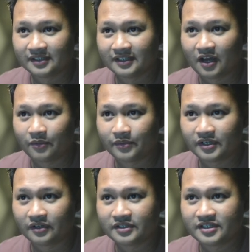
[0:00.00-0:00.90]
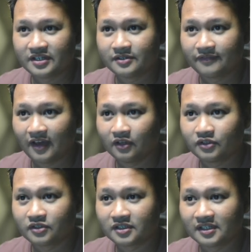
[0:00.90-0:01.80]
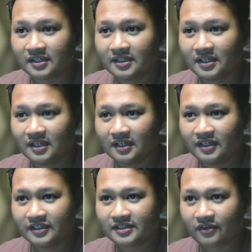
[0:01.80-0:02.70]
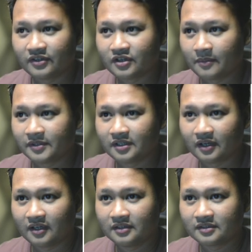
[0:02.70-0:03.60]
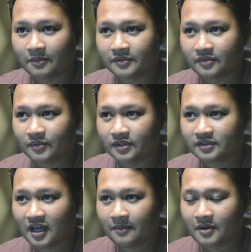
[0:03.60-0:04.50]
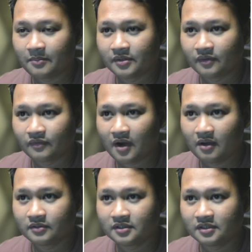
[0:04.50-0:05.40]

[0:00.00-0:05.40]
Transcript: Now we're gonna change the value to see it's going to update. Okay, it's updating real time. Numbers of rounds.